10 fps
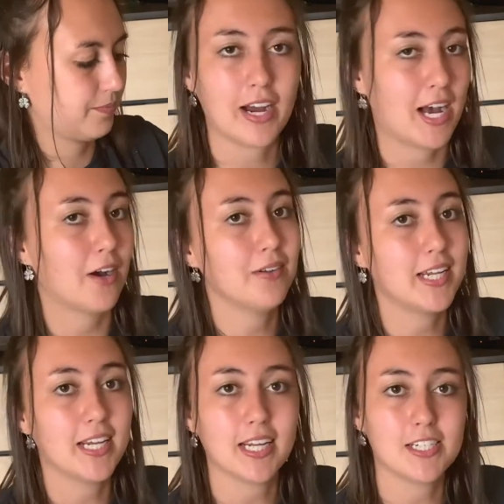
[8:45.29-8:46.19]
How
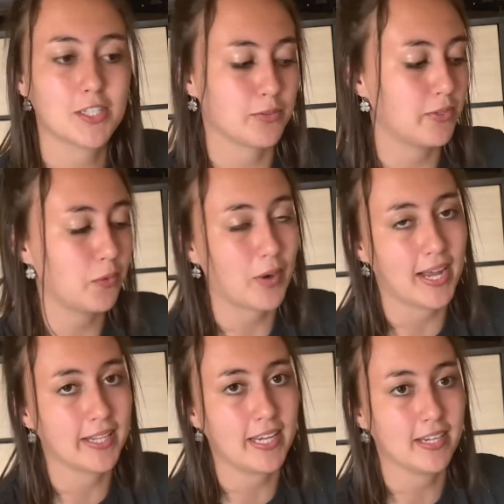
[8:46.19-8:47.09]
link is through the
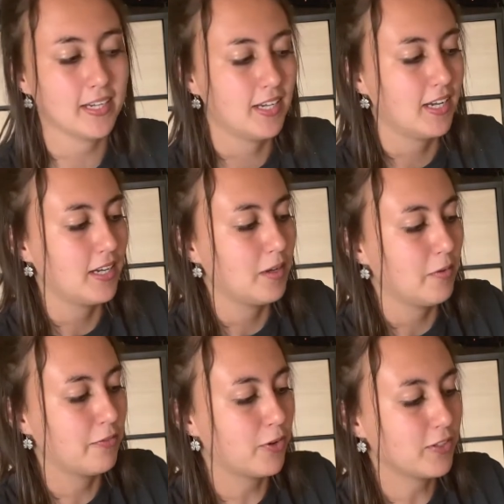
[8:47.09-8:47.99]
why link.
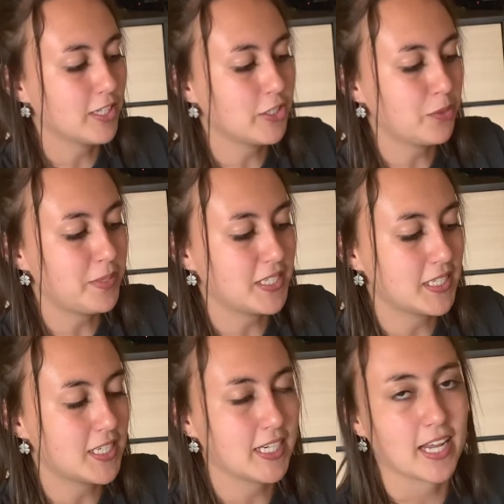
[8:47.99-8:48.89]
Fold the two
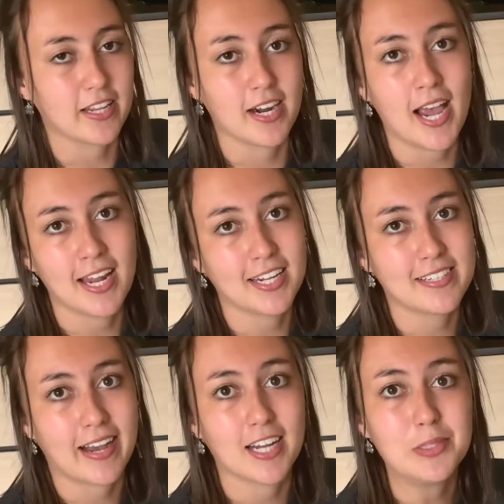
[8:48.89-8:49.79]
pieces together and
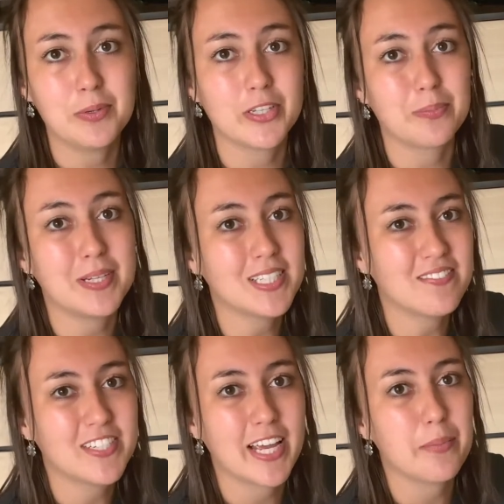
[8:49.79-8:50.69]
attach with your piece
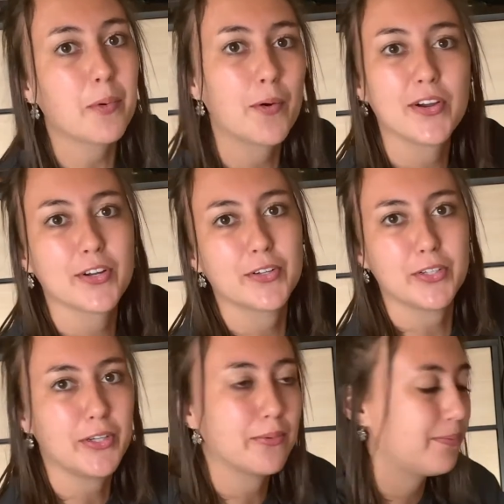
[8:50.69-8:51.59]
of tape or your glue.